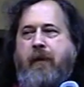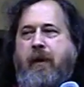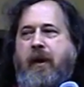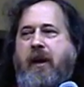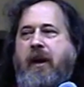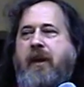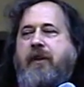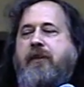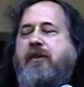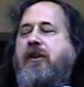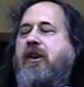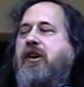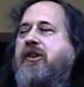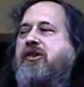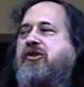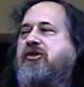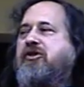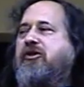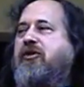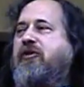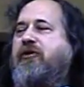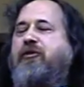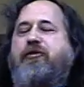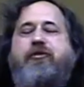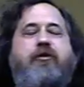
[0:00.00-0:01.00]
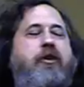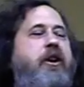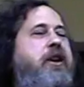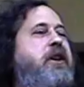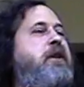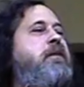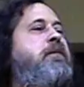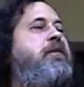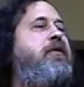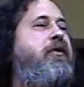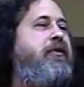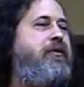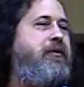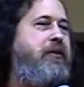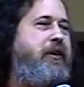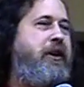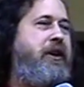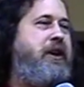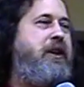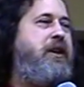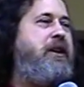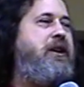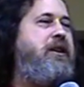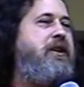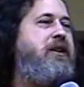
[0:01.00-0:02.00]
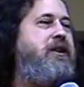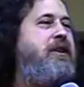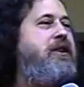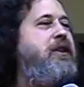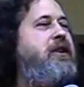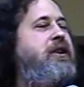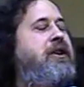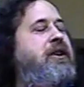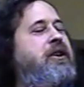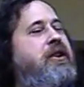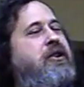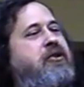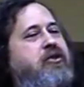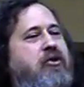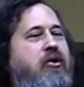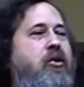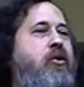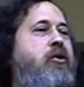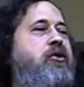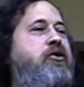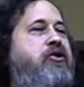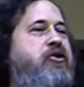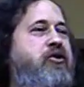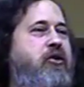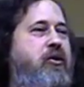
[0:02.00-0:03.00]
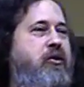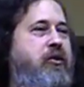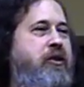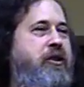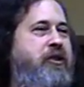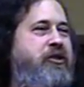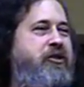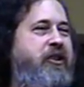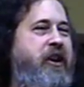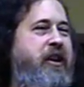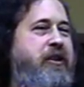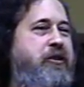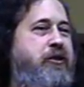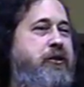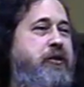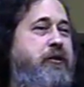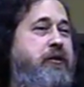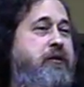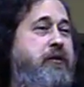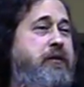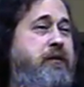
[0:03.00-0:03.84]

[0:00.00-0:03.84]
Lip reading: And thus, freedom 3 is also essential.